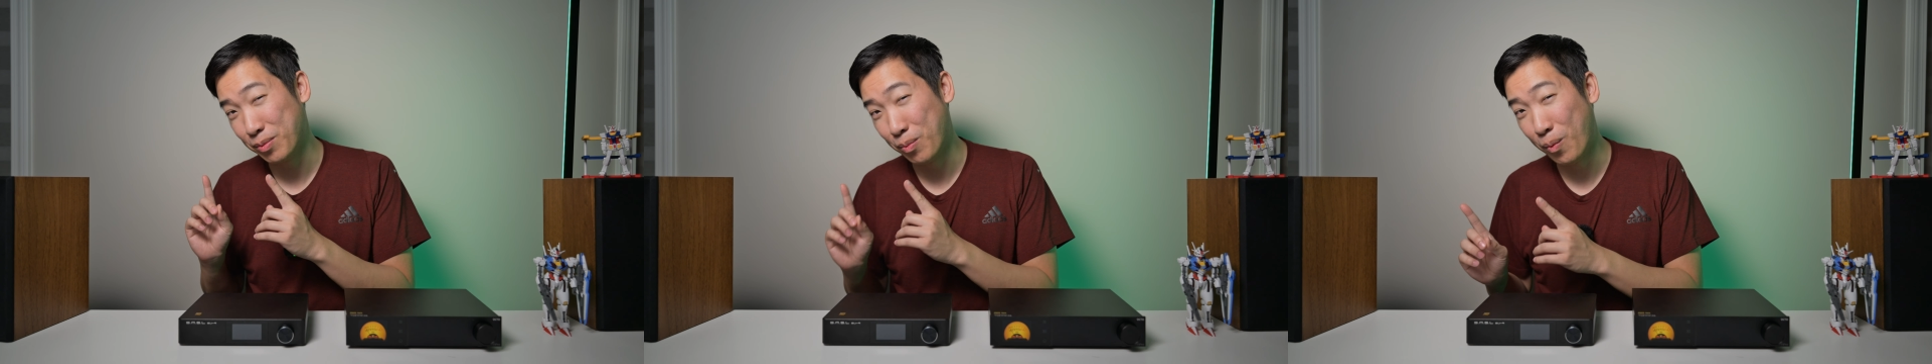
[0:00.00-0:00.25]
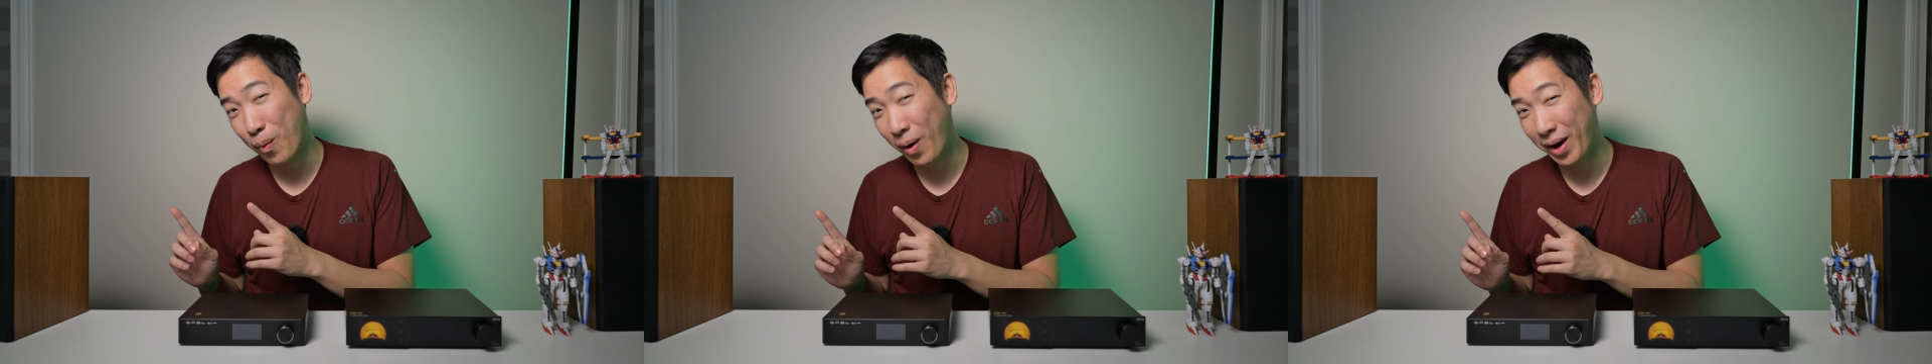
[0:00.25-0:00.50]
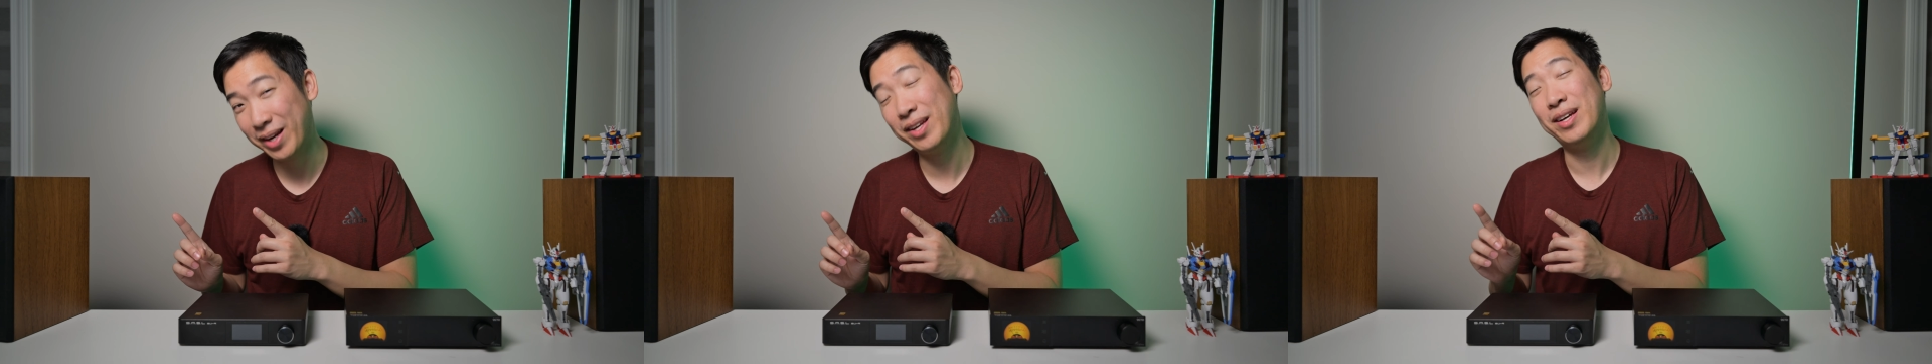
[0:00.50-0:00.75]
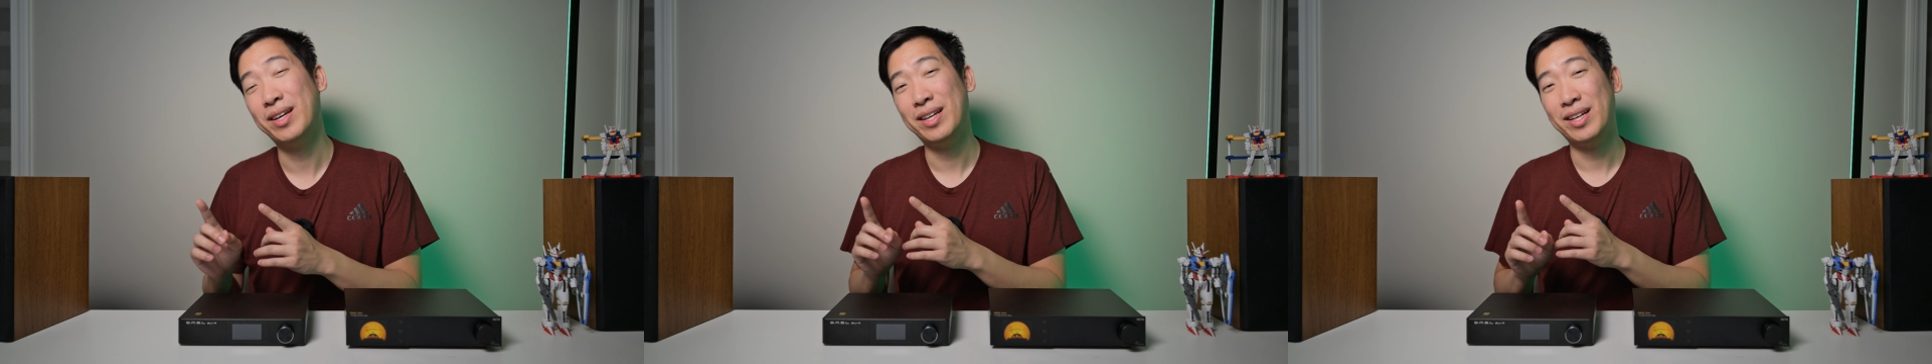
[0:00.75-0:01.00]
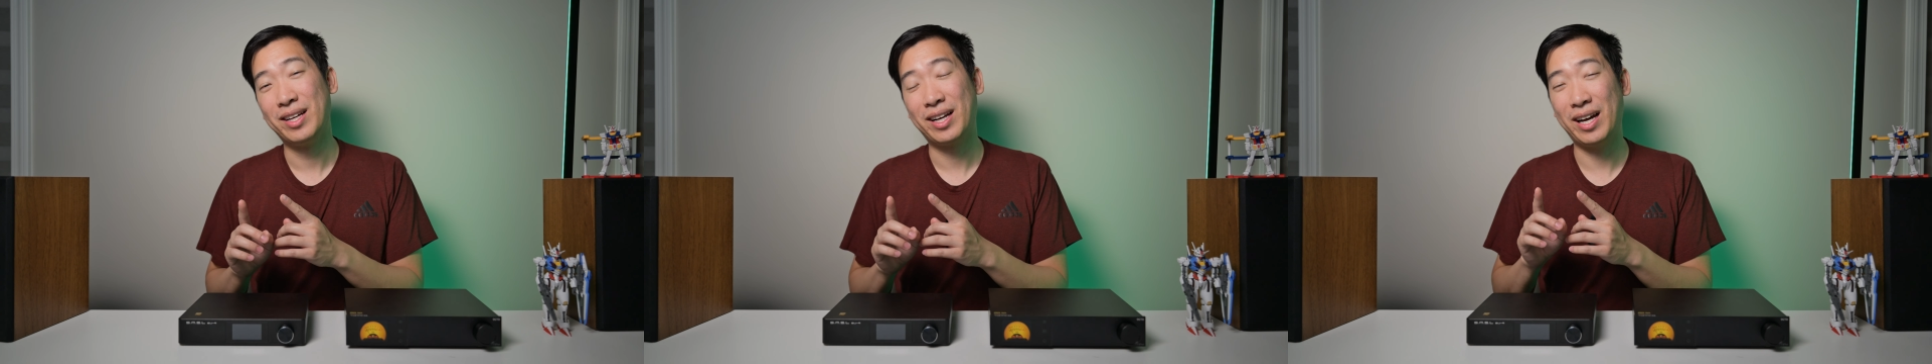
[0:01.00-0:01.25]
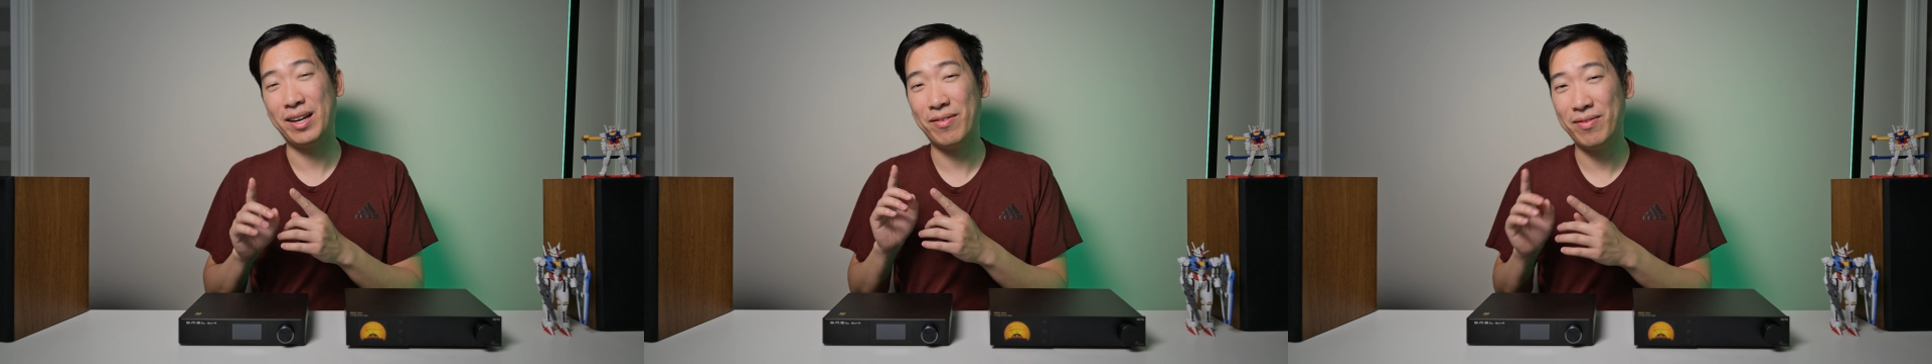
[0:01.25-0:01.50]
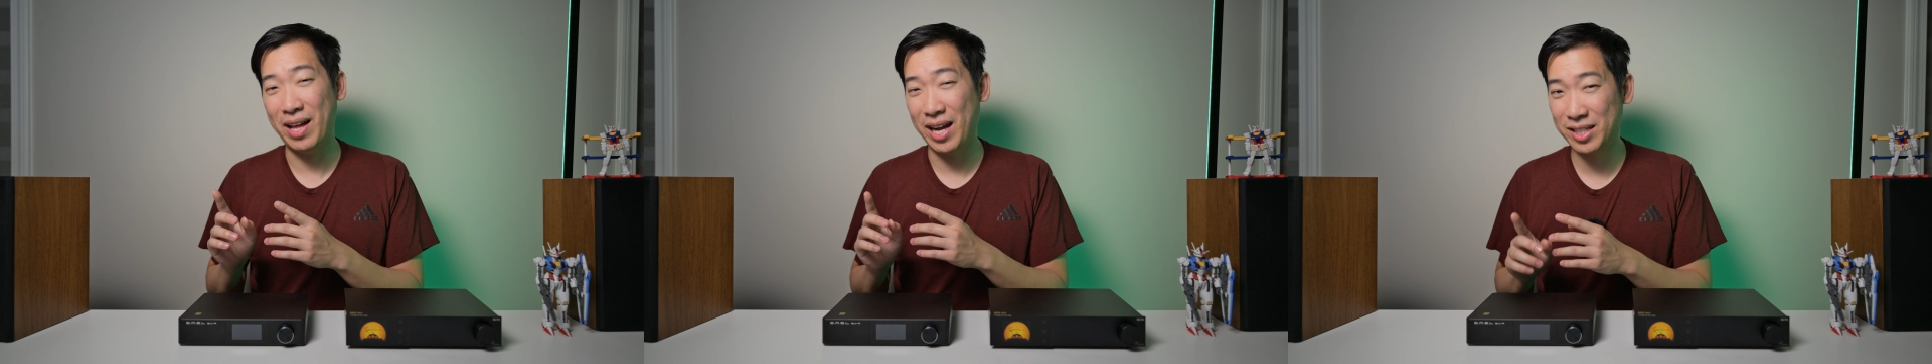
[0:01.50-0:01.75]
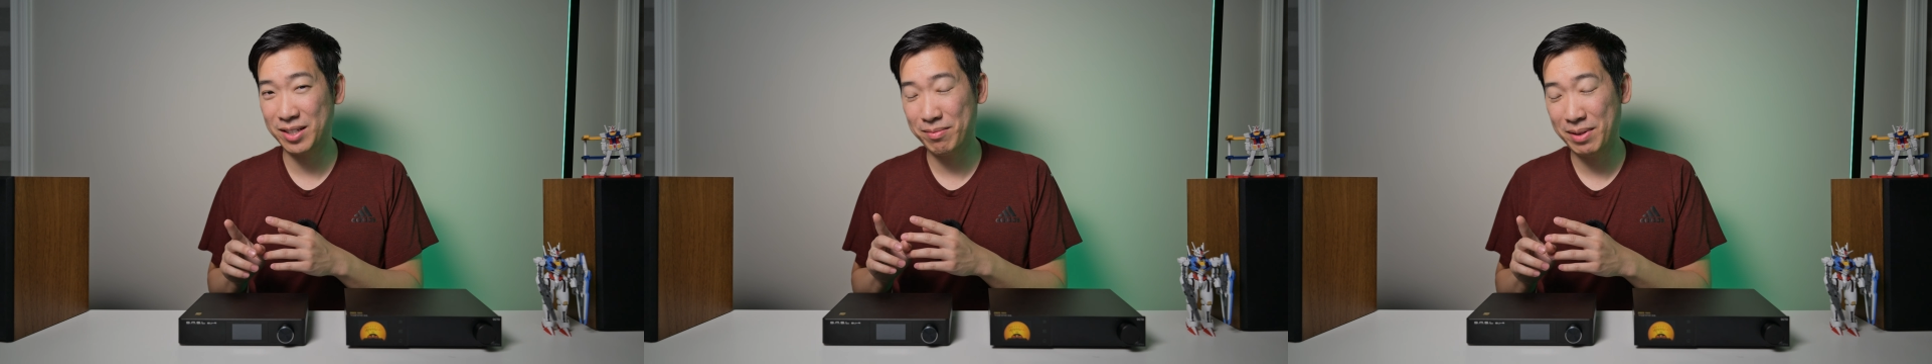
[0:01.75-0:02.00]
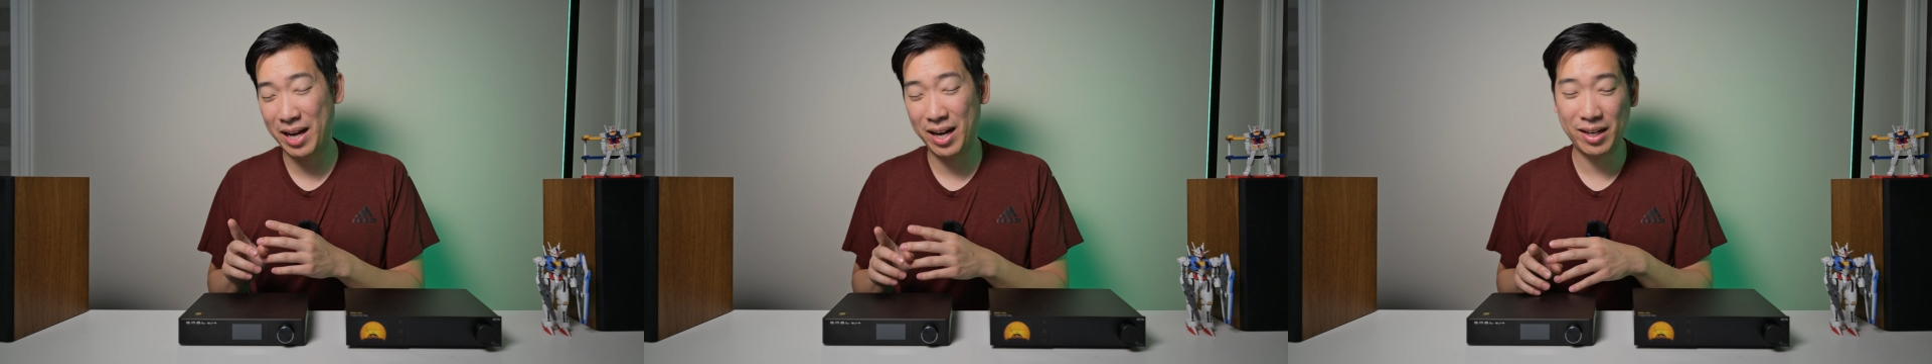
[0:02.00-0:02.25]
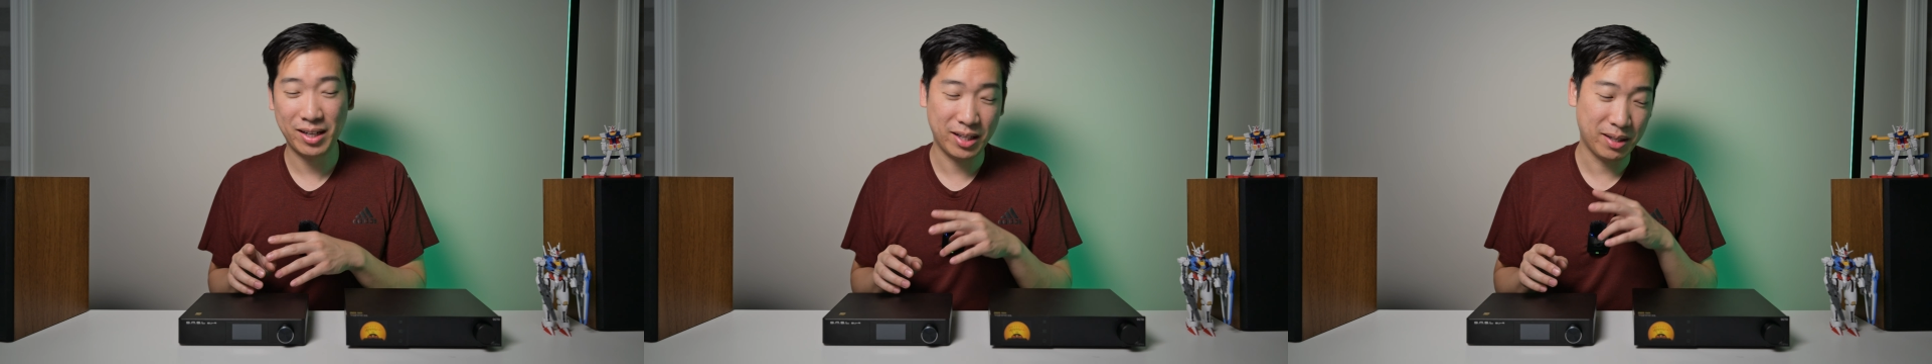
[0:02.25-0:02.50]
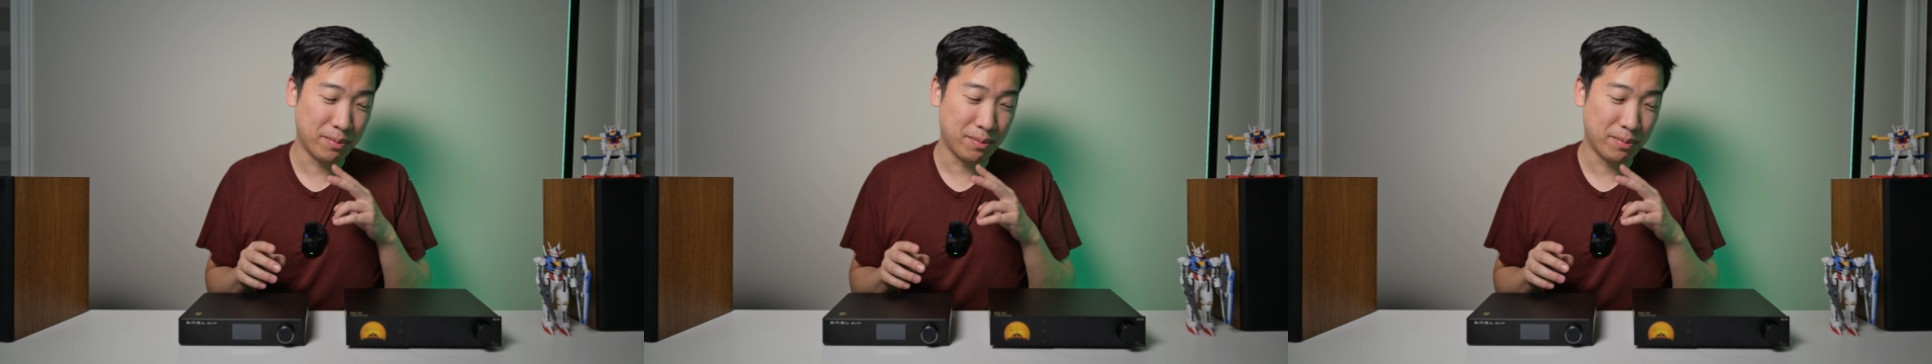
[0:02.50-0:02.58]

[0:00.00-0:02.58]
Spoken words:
one kind of flagship DAC.